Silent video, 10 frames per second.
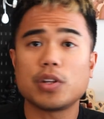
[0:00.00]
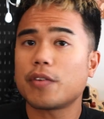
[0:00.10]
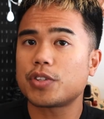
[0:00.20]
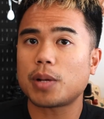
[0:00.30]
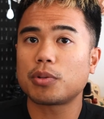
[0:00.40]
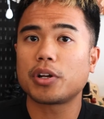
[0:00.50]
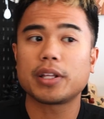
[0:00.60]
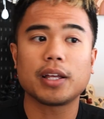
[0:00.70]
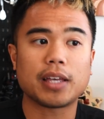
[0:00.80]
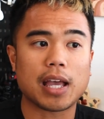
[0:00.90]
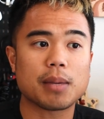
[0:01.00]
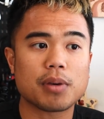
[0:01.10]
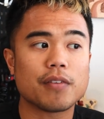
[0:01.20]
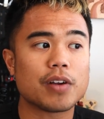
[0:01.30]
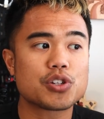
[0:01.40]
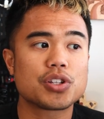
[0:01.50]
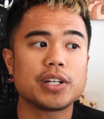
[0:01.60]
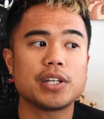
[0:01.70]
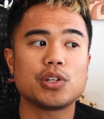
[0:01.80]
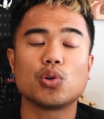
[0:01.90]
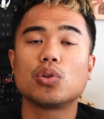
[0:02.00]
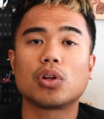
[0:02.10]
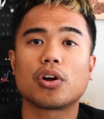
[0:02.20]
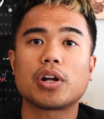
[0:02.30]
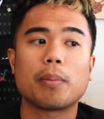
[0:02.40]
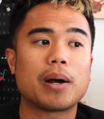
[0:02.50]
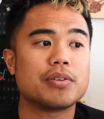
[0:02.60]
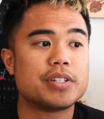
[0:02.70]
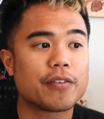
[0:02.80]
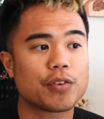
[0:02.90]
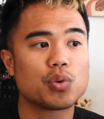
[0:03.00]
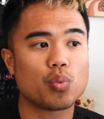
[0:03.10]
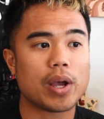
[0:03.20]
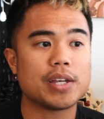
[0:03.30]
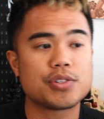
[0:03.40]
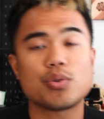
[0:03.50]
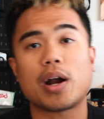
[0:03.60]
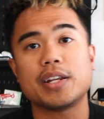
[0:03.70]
if you never stop learning the game, eventually you'll learn about different ways to